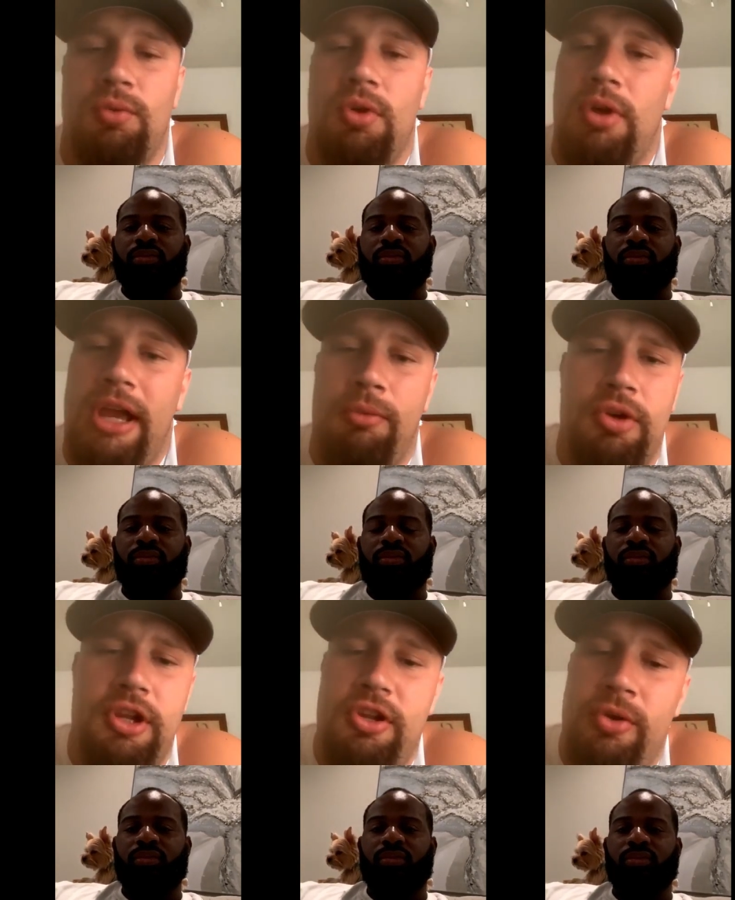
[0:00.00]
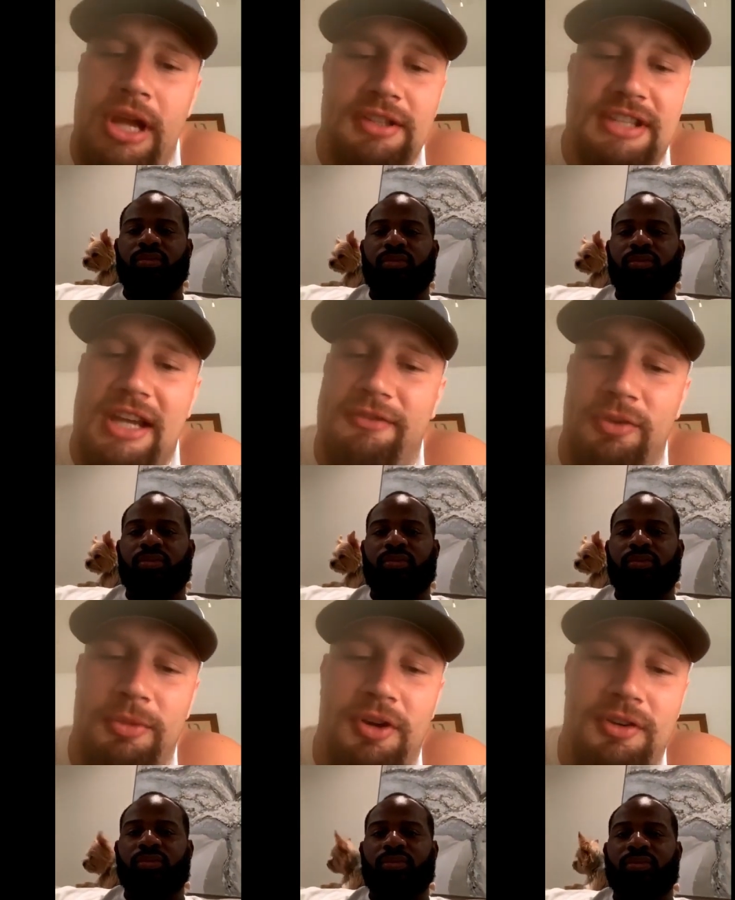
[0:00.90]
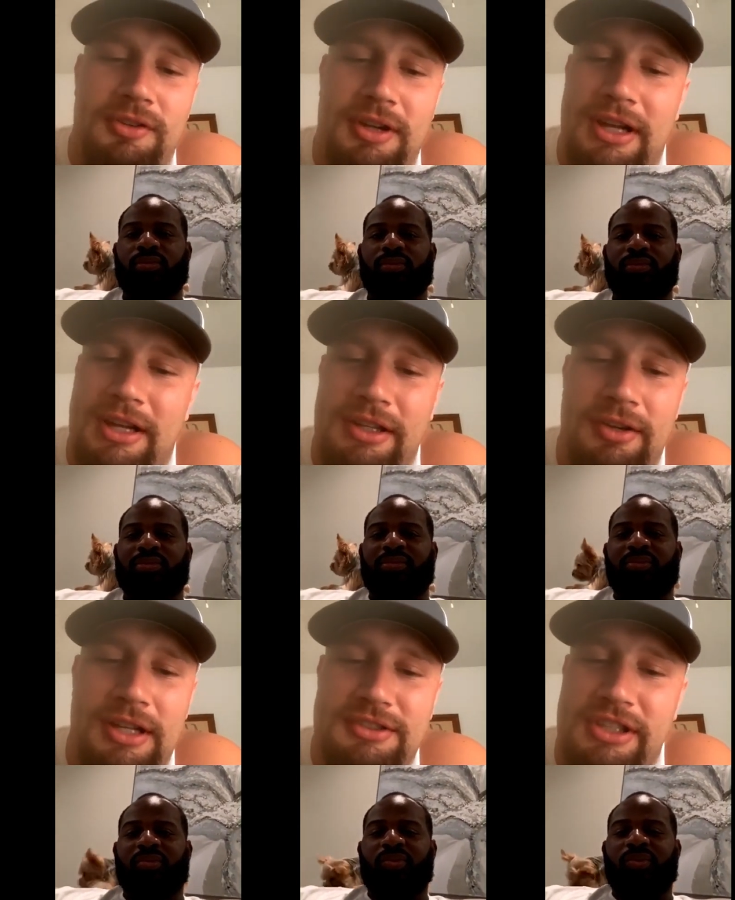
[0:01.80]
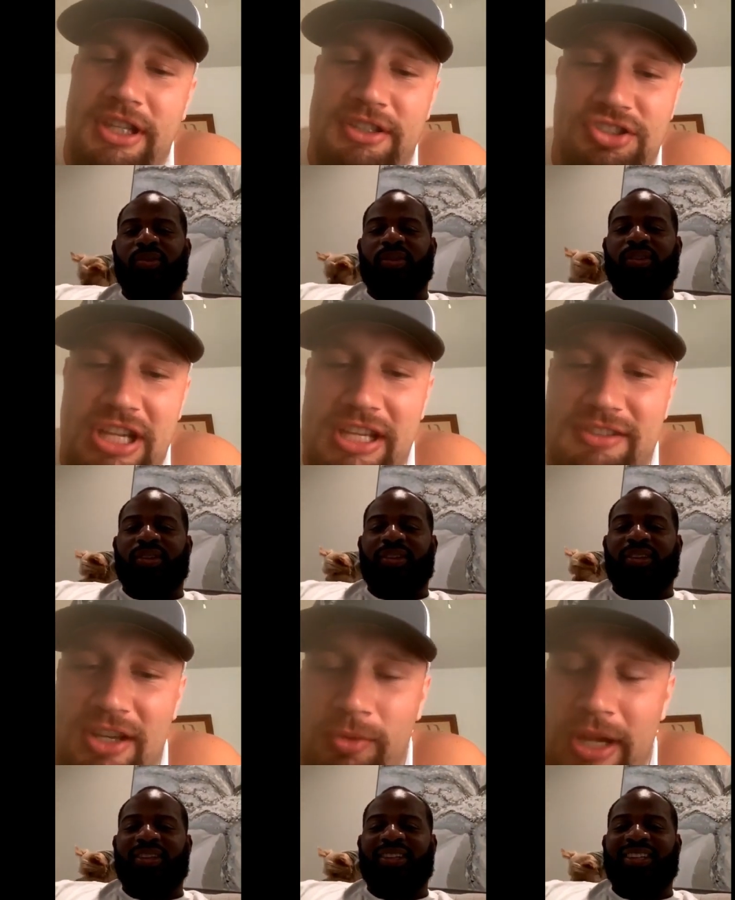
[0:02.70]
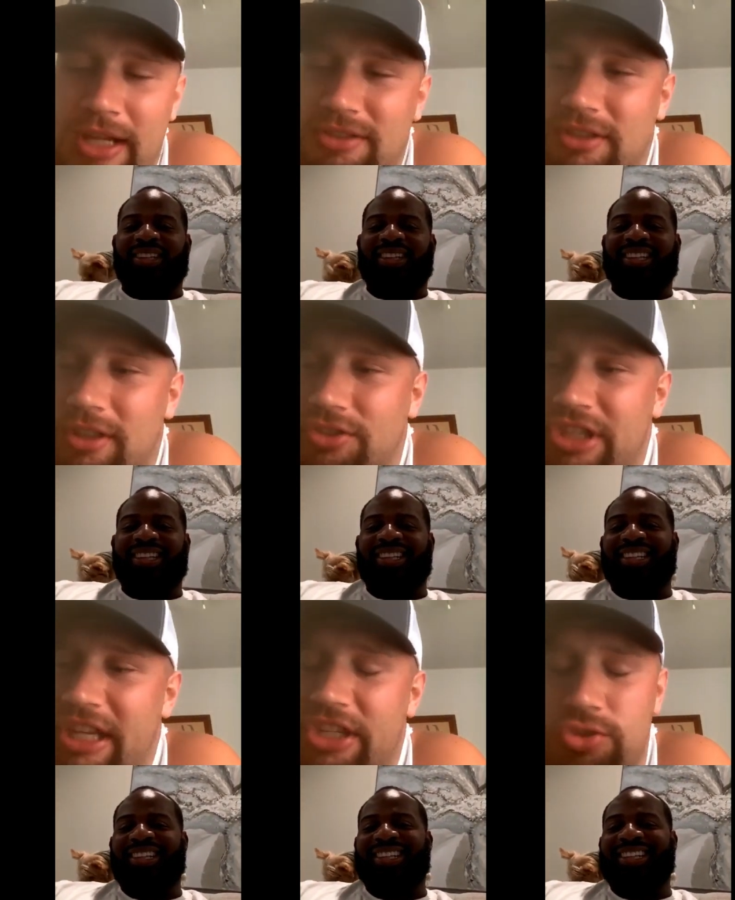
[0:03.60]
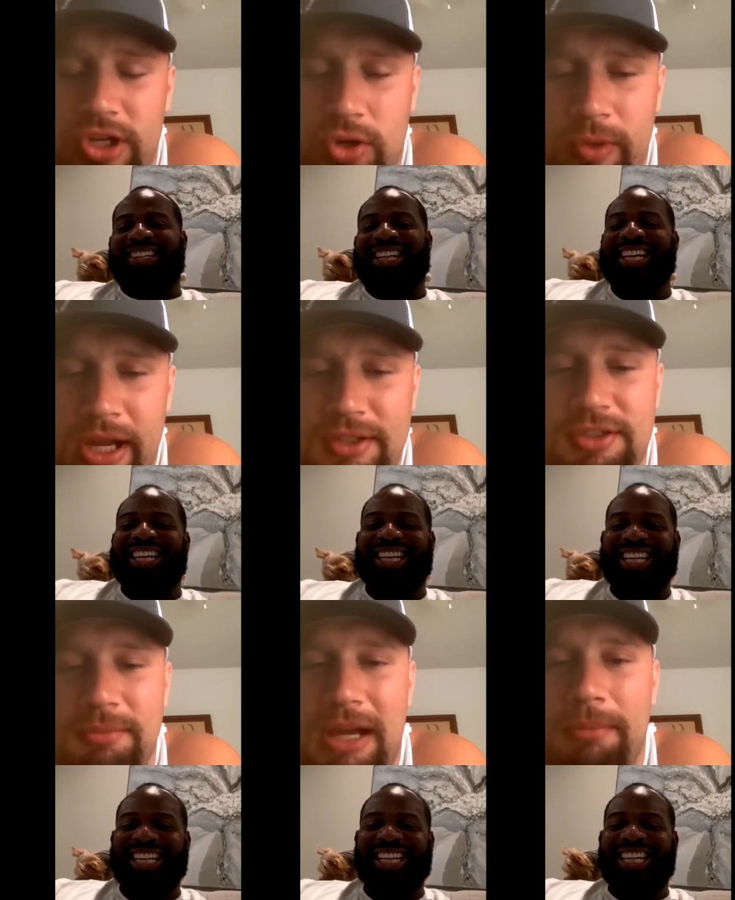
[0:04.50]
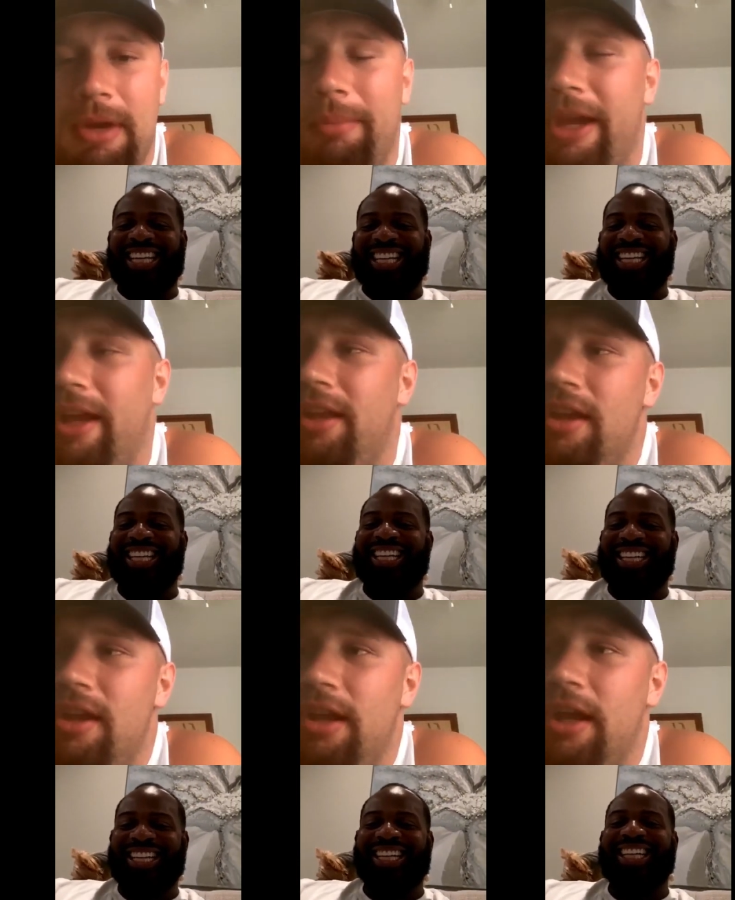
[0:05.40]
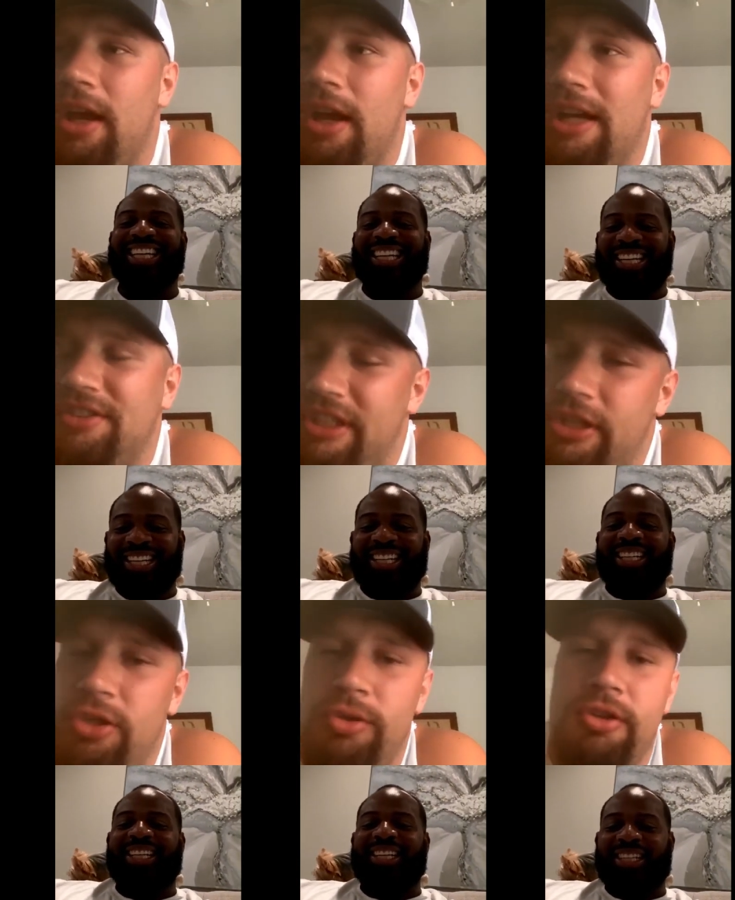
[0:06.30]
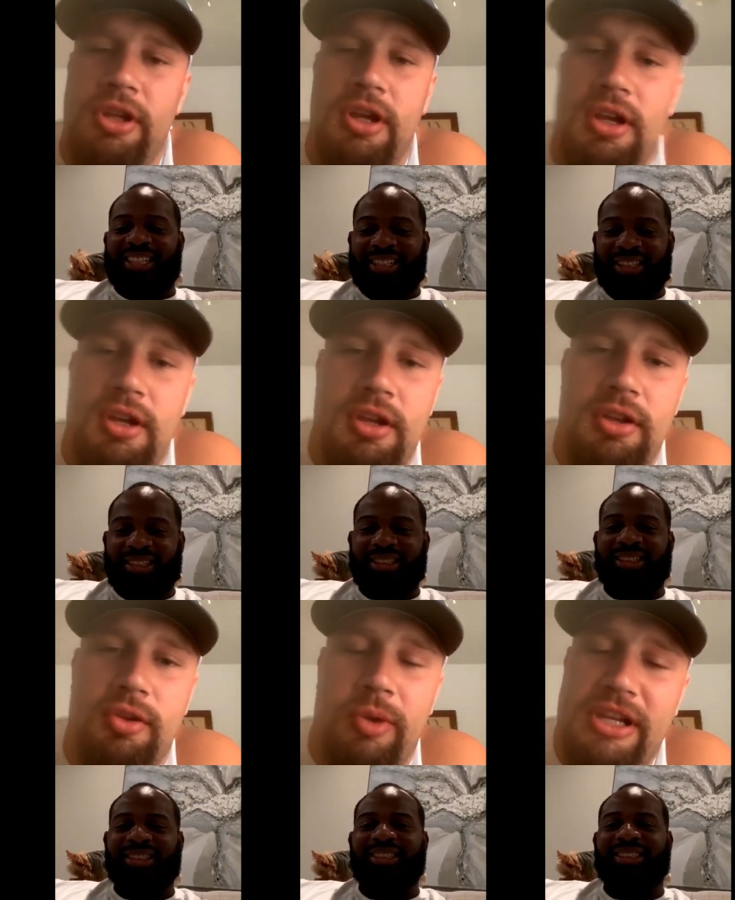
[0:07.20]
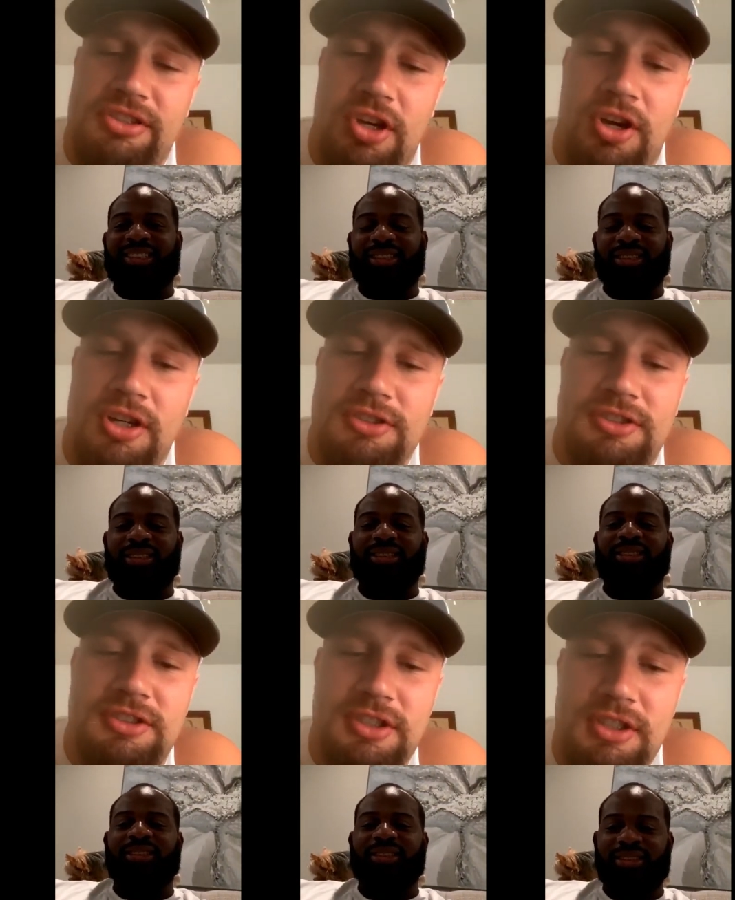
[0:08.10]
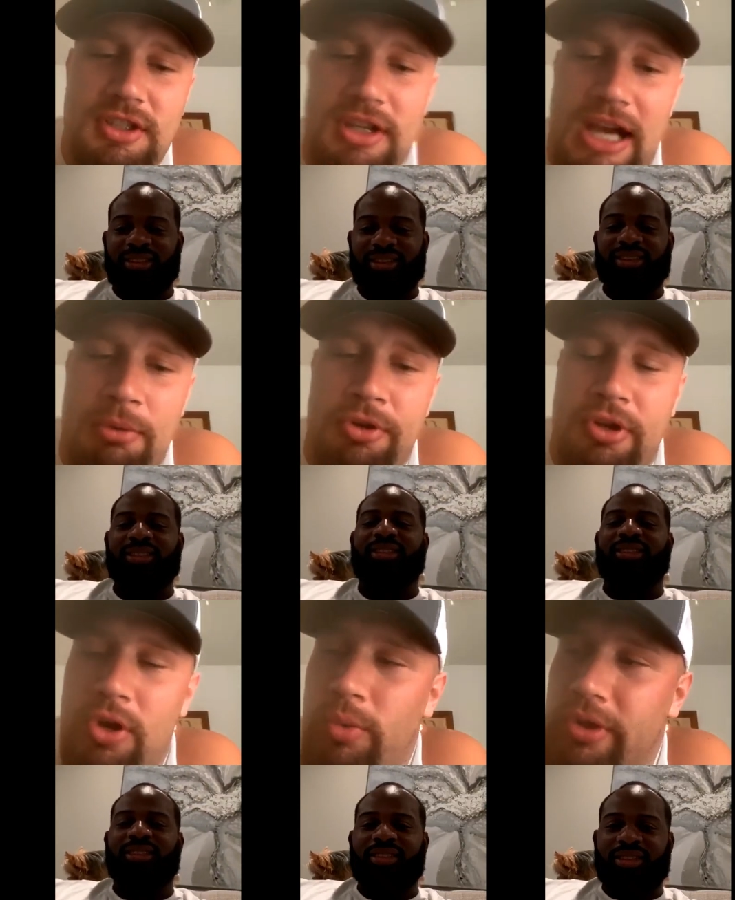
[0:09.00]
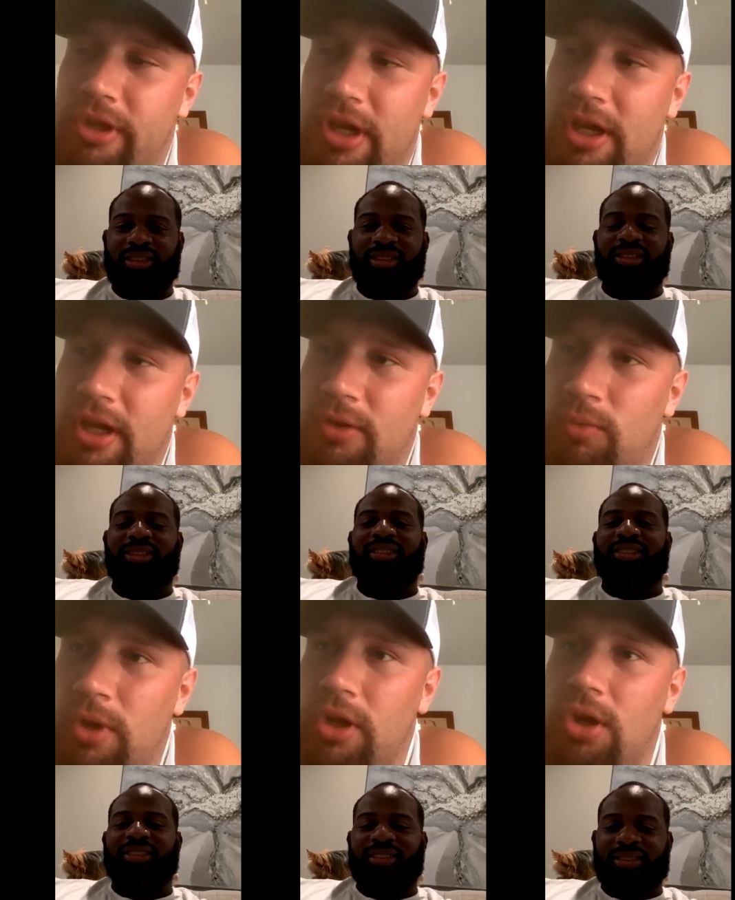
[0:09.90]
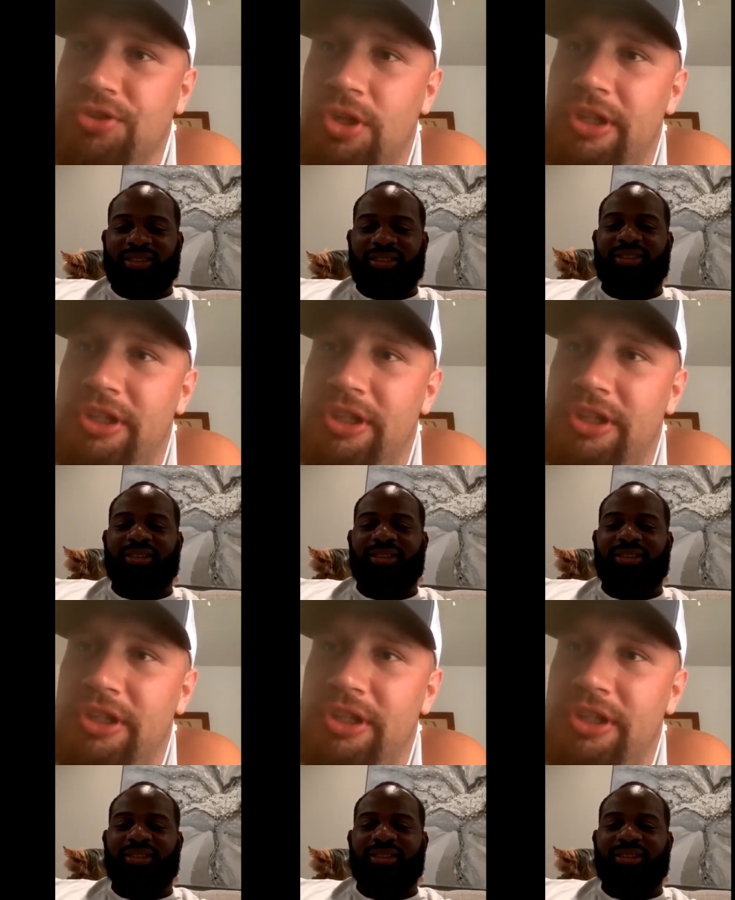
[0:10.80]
Speaker 1: well, hey what are you doing outside of football i know i see you at the shady tail ranch or shady trell ranch my, my bad uh, i see you doing the the race cars I want to know what uh, what goes on